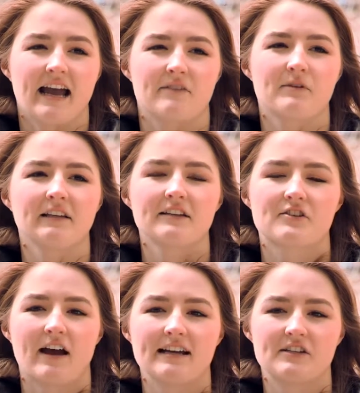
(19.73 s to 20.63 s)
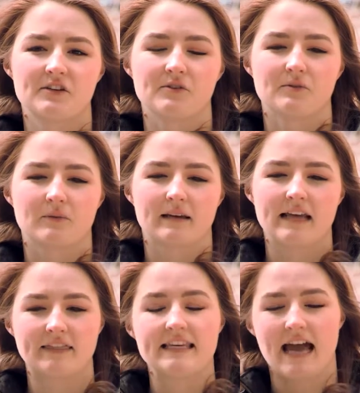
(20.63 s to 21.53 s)
and really trying to
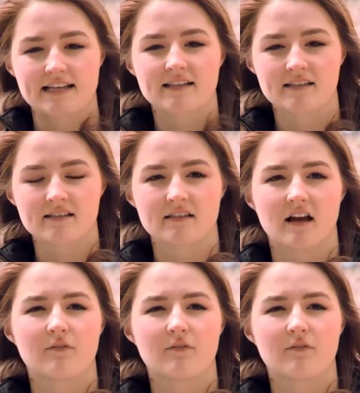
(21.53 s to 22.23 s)
get the essence